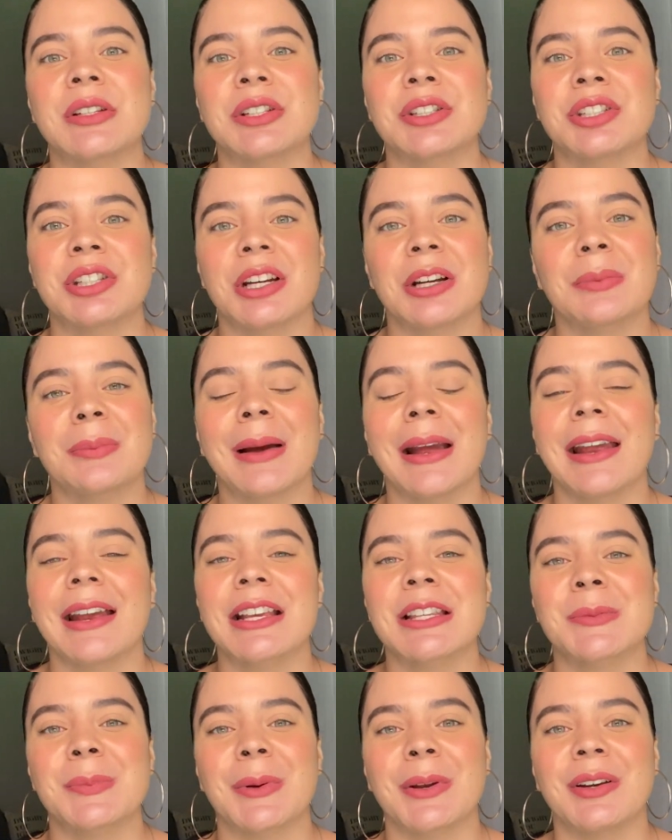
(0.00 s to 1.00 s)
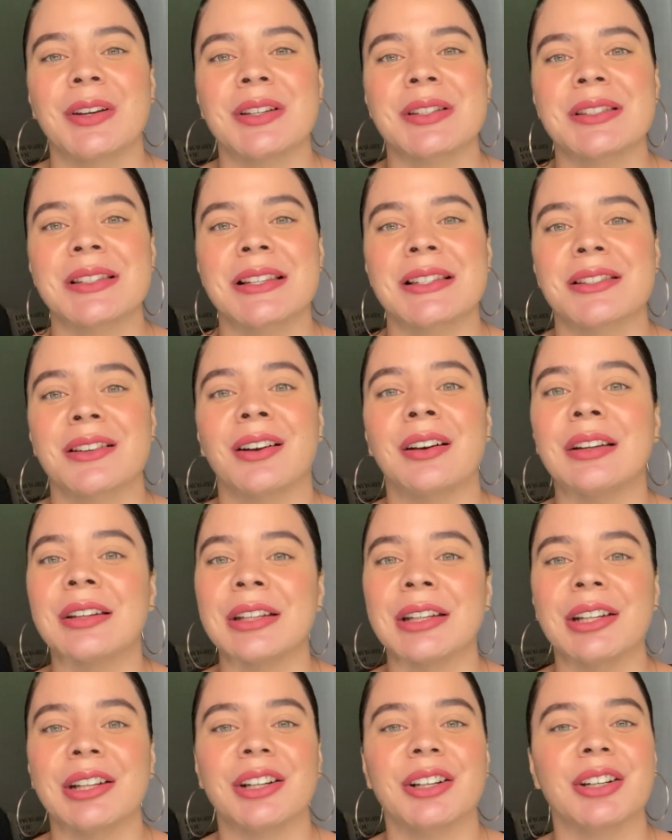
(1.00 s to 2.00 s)
to share my experiences on
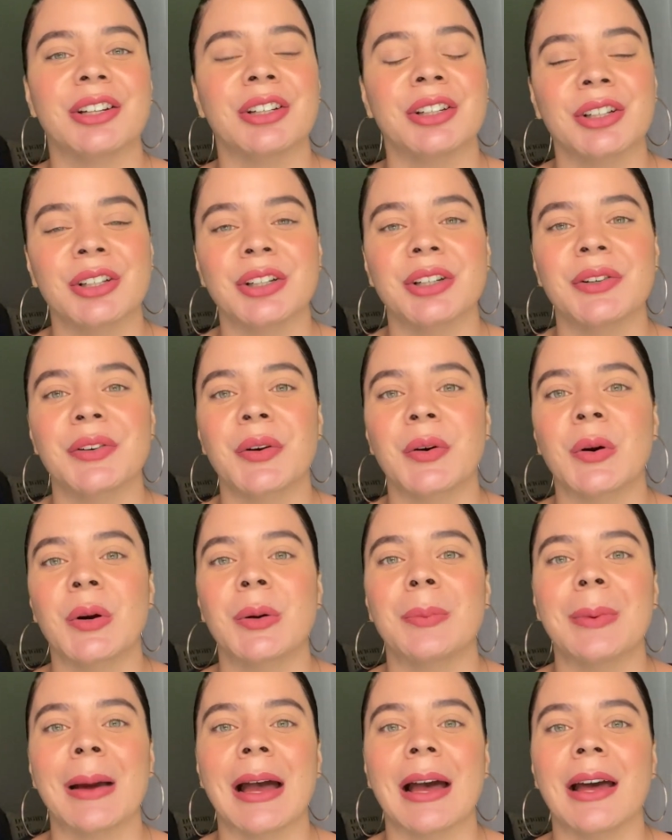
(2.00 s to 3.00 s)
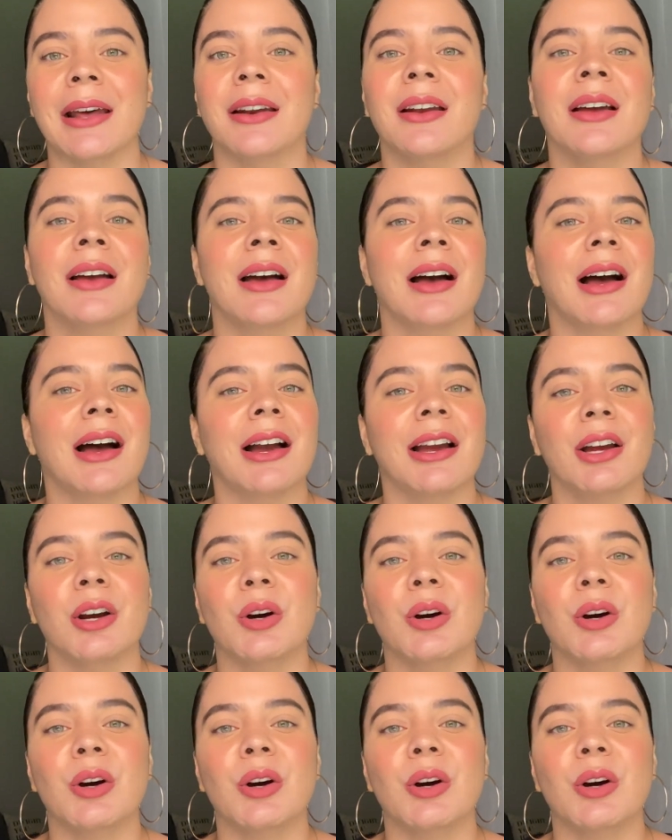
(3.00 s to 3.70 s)
here, good or bad. I